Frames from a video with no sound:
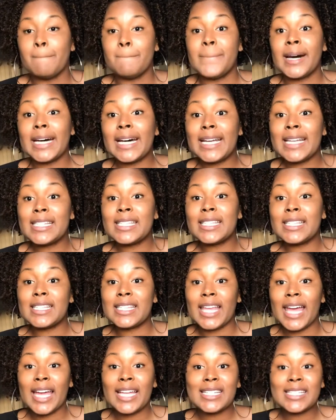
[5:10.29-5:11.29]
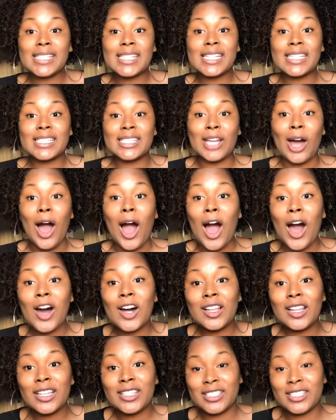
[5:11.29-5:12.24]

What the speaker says: But that is all.